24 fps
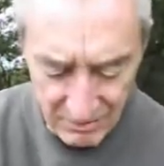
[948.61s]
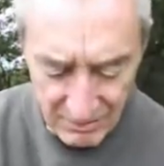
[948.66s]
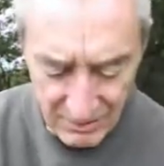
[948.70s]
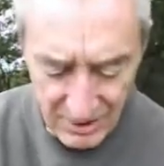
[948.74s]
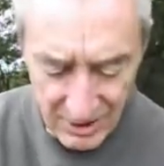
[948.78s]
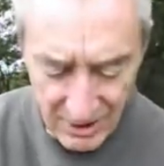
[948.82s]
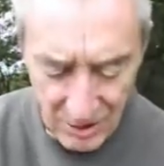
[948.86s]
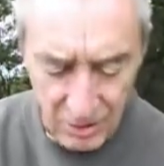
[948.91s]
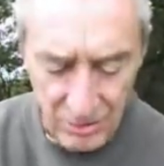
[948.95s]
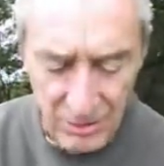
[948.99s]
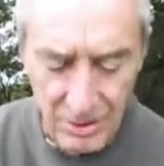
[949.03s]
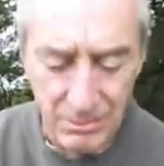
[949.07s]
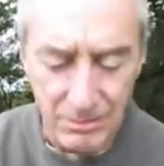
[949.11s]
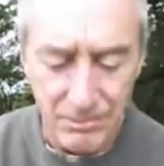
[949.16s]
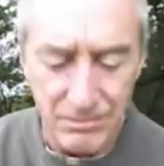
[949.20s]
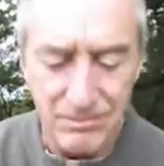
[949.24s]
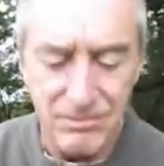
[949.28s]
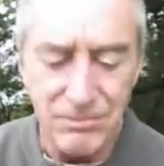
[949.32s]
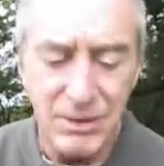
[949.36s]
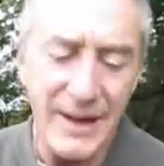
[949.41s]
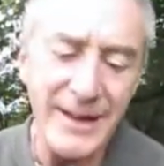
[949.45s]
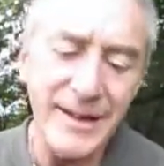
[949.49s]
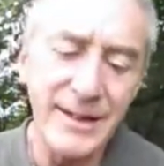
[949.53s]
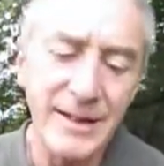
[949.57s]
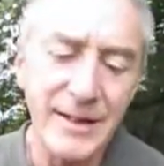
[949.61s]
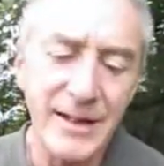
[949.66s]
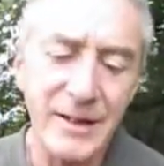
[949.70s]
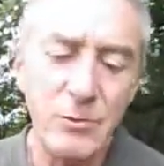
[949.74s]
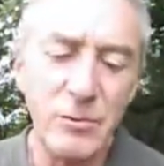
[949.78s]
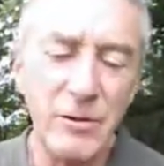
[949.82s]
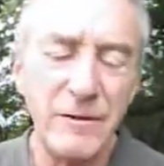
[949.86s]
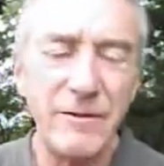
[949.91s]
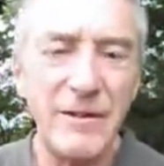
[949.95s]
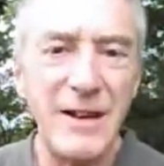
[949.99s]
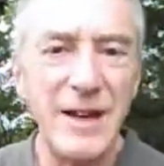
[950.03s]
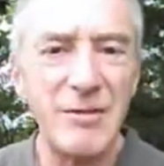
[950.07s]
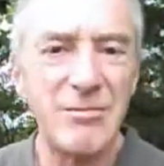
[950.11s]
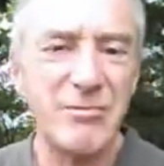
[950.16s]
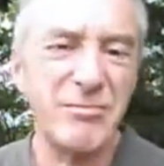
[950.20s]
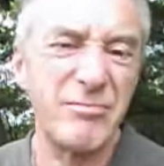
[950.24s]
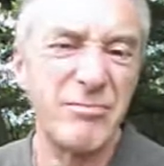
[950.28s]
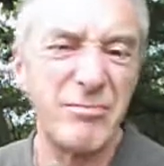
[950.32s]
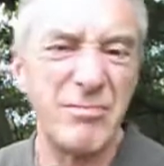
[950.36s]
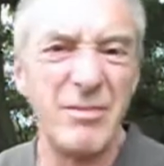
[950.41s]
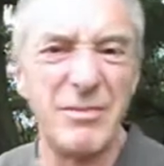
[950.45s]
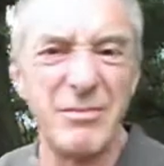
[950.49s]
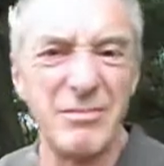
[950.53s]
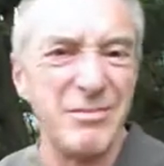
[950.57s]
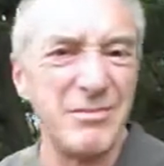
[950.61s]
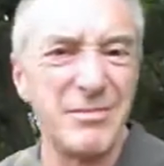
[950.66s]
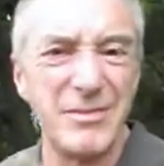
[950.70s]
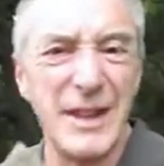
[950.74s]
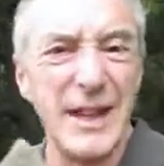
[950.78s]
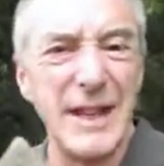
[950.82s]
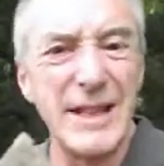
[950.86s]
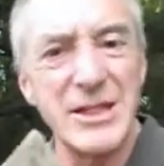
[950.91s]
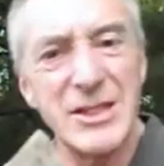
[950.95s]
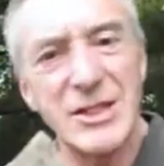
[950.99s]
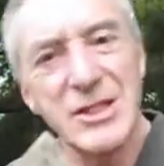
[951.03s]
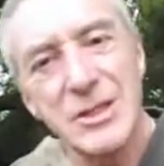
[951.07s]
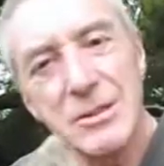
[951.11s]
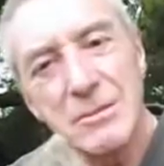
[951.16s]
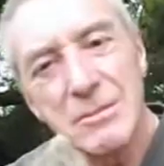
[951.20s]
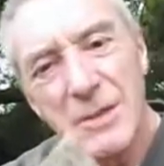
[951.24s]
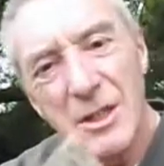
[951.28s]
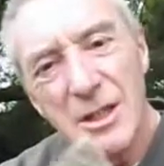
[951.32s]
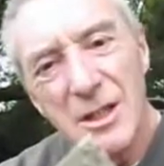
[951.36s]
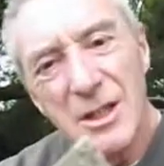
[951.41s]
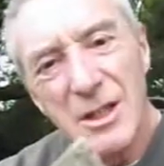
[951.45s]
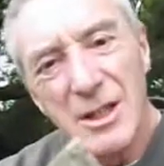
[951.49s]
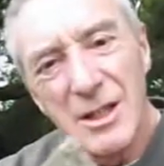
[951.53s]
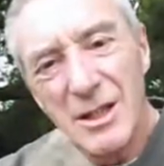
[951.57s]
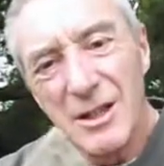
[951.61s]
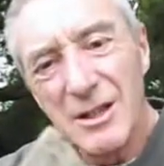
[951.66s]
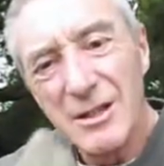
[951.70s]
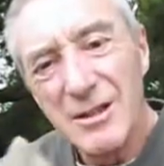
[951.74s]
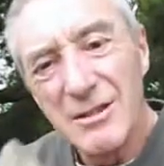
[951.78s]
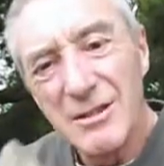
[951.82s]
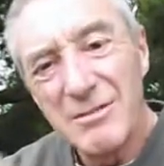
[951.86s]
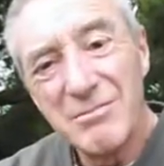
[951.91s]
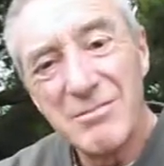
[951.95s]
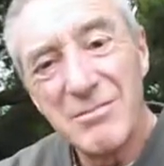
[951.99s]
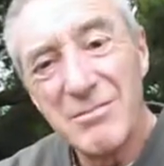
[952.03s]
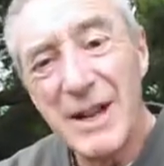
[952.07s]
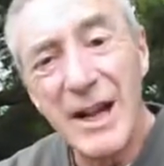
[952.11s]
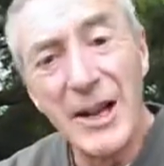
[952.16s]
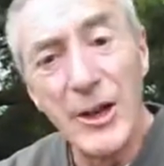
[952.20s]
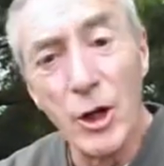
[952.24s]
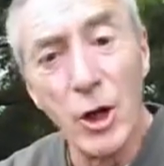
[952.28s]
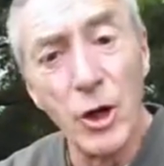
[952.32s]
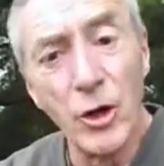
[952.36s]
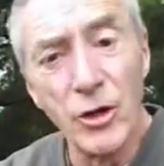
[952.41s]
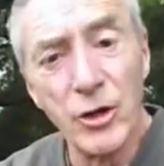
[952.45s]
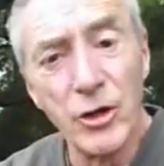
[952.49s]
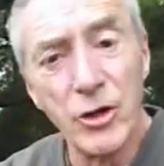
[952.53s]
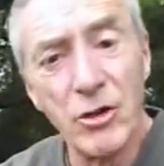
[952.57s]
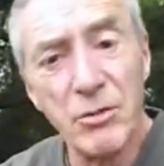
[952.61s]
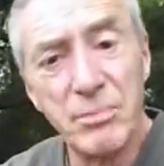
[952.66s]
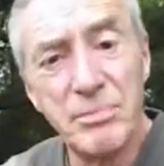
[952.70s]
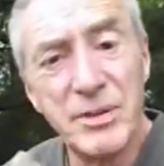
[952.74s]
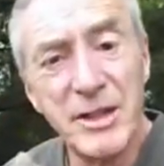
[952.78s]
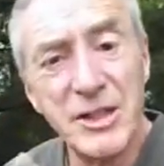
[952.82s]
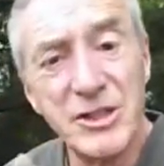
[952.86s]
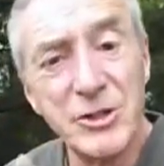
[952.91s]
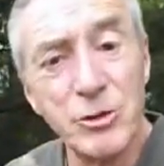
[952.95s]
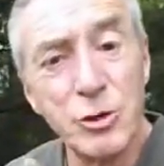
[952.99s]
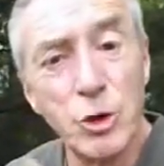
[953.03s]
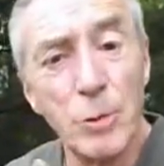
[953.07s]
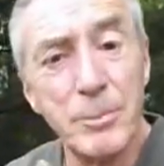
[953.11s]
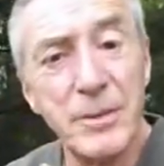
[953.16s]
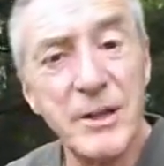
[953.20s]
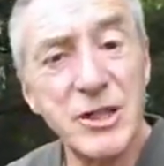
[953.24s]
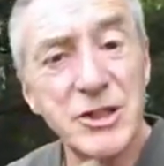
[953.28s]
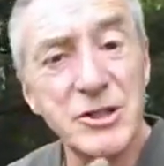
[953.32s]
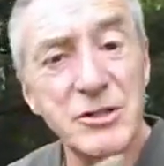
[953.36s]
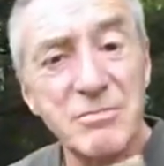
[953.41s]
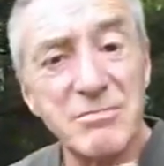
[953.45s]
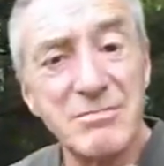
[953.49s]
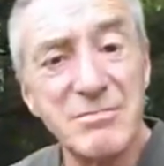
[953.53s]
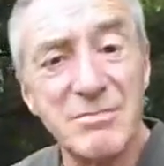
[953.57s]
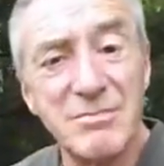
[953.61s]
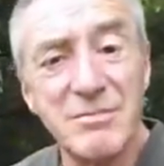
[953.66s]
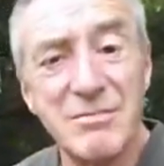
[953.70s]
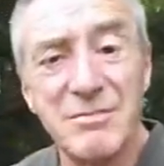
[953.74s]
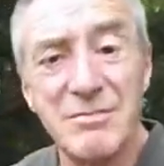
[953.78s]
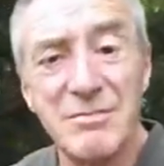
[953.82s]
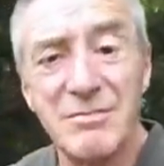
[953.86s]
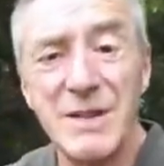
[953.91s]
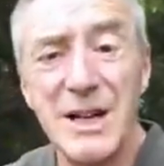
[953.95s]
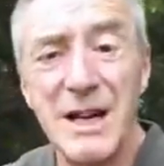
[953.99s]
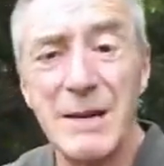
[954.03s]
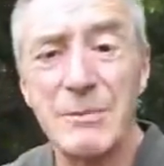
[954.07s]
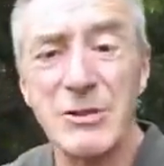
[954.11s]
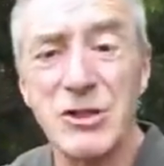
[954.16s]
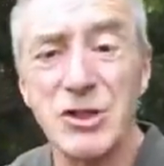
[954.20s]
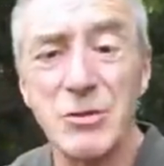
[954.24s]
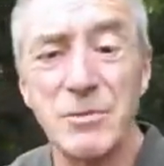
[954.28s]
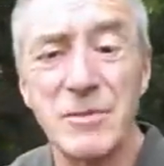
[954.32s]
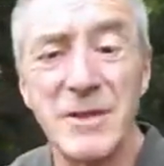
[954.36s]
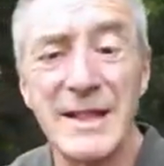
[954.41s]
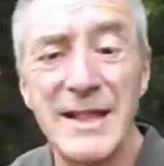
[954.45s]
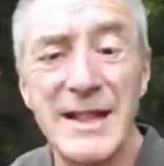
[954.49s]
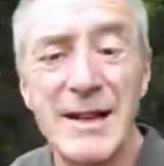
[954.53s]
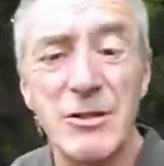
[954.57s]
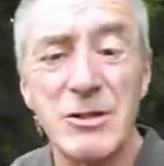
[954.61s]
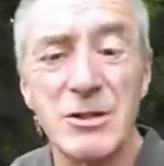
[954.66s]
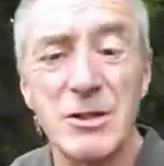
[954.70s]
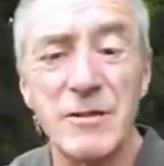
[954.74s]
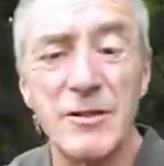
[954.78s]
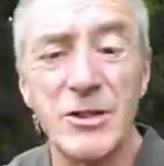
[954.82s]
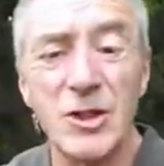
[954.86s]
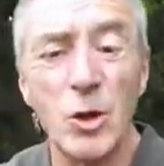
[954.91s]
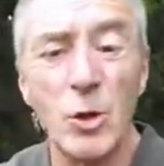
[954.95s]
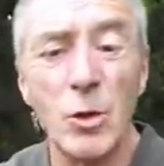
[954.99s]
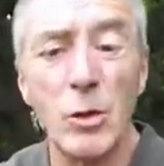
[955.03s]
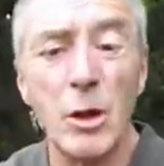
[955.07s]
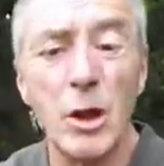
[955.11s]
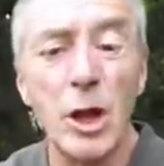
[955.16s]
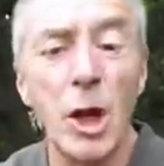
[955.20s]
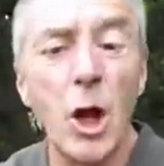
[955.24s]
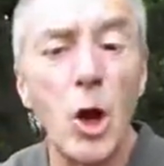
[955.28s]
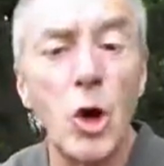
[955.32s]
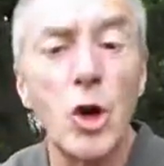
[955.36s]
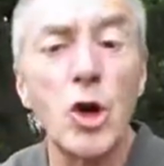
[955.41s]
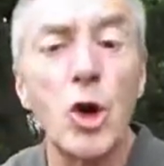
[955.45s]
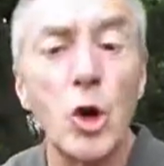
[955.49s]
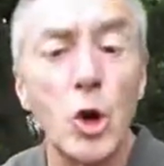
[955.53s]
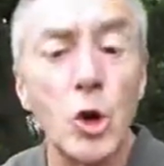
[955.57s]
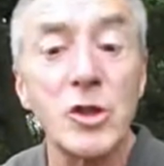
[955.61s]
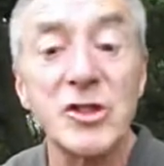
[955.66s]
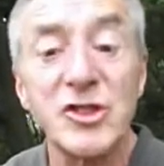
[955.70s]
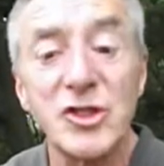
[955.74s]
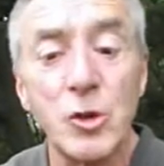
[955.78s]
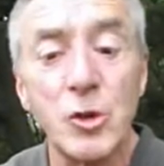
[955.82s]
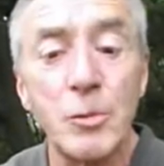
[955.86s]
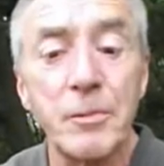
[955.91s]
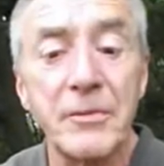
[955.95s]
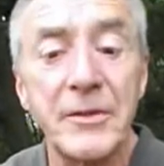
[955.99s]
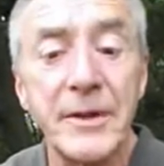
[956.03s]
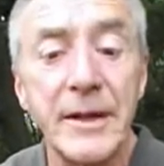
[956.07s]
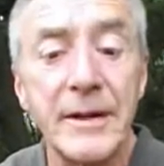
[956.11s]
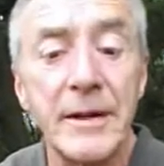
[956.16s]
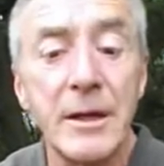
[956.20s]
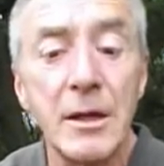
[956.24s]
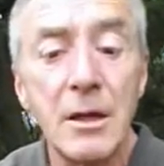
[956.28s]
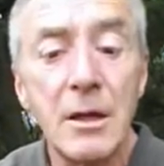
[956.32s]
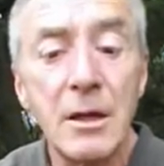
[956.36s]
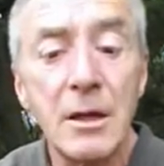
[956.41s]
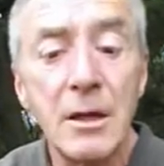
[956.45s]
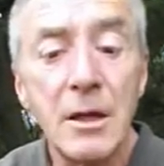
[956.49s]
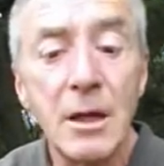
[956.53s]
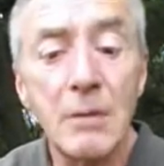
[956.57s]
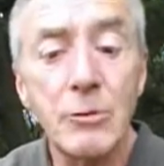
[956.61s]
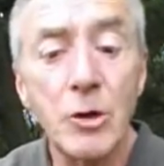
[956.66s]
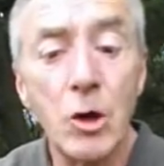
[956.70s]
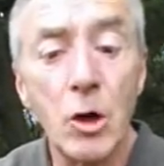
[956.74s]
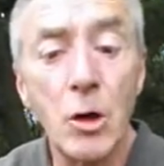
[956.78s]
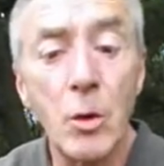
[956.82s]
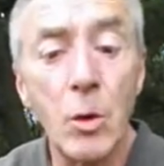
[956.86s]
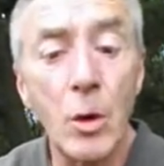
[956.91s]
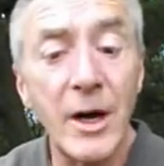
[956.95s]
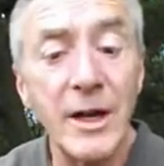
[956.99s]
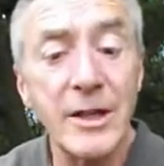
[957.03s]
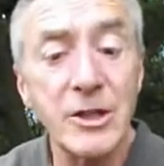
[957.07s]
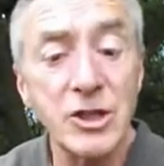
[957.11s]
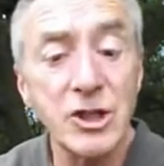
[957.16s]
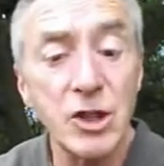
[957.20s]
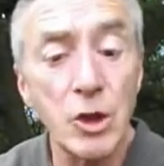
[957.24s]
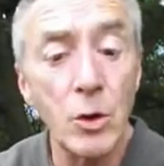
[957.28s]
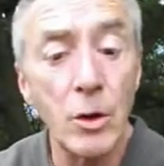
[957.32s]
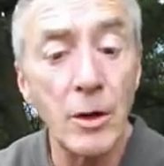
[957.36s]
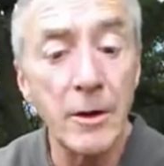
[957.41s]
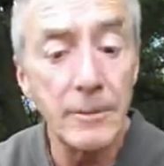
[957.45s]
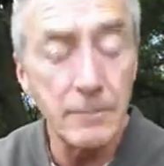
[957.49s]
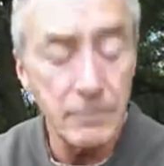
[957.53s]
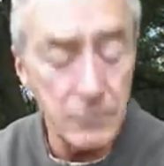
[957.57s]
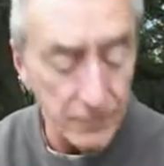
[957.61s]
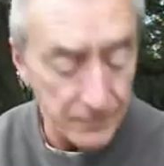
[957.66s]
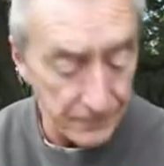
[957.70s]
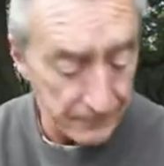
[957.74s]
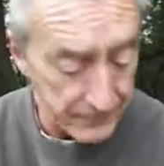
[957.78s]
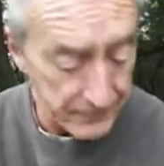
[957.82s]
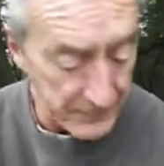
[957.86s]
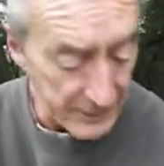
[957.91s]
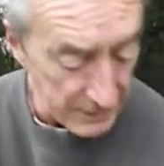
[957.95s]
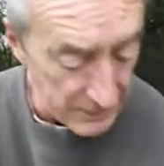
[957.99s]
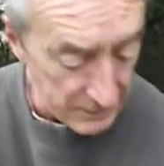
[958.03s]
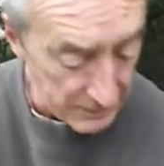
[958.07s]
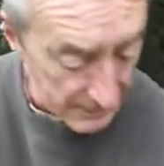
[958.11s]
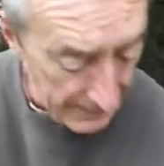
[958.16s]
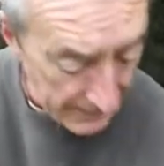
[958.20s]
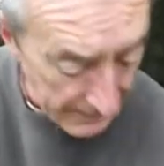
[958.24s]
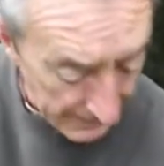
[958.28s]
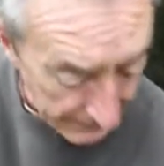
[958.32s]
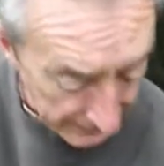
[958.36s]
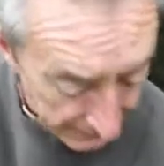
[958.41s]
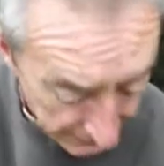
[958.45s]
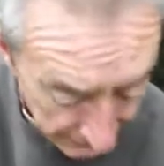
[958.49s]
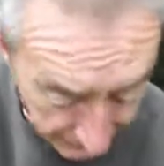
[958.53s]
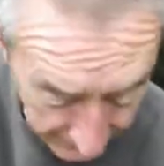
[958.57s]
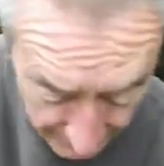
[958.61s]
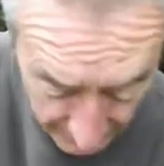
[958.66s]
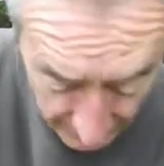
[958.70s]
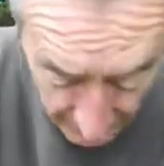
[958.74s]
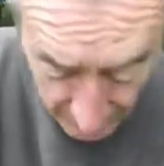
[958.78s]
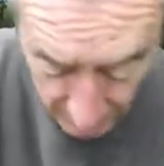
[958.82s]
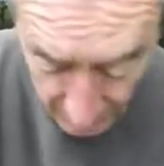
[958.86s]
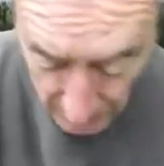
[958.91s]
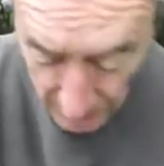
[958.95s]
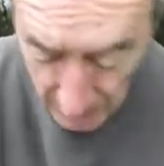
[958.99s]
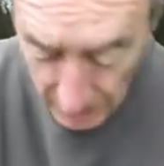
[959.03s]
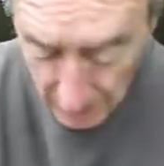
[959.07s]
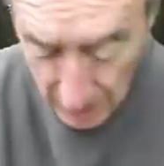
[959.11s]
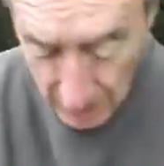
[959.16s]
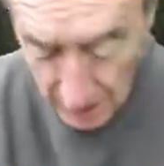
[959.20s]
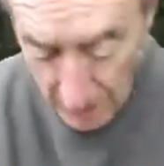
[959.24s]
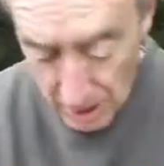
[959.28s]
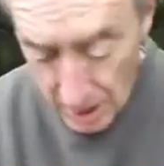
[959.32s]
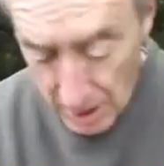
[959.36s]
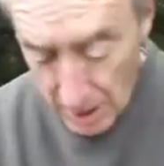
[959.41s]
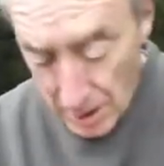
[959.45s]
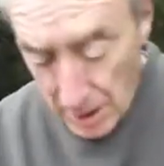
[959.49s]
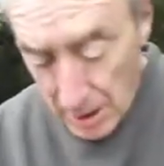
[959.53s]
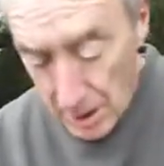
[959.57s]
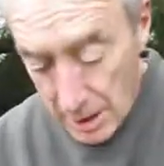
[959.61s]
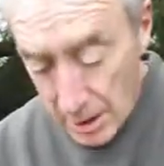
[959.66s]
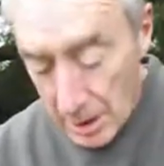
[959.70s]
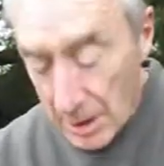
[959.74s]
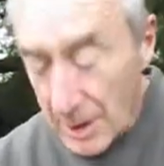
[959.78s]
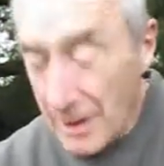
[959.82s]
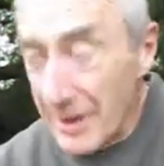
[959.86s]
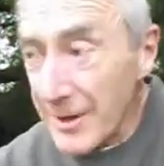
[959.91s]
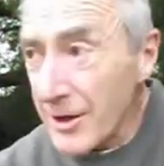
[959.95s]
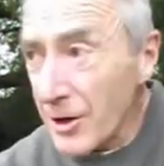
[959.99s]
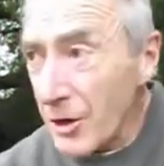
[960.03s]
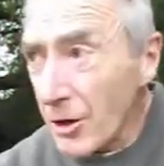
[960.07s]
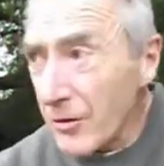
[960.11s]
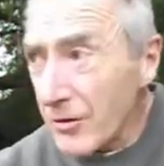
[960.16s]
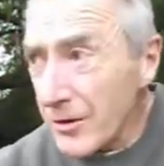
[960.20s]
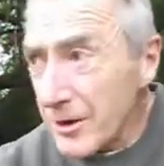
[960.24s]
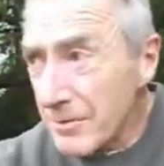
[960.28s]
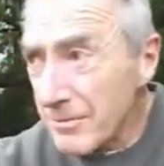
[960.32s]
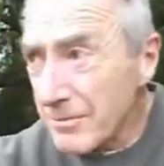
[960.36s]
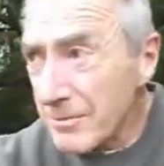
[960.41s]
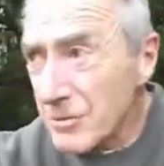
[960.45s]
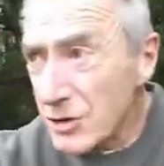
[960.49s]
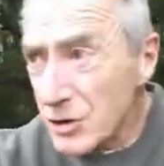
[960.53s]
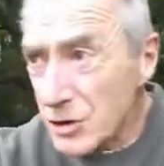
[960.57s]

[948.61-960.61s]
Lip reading: Then on the banking we found this. I don't know, piece of rubbish. Might be something out of an old lock or something. I'm not quite sure. Look, that's that. And then on the...